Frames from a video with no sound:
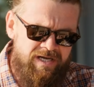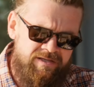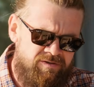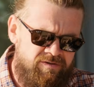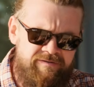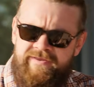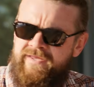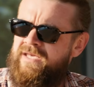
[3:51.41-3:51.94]
I
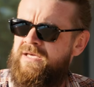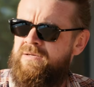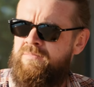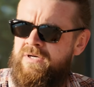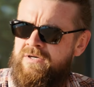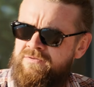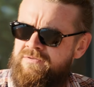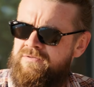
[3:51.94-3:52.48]
don't think
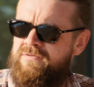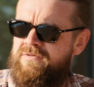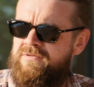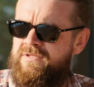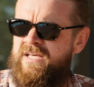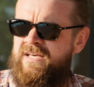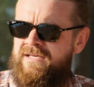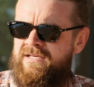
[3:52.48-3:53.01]
about
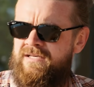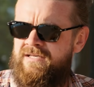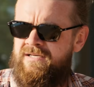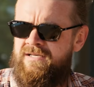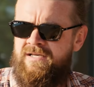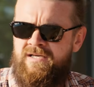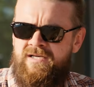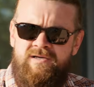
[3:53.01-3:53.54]
the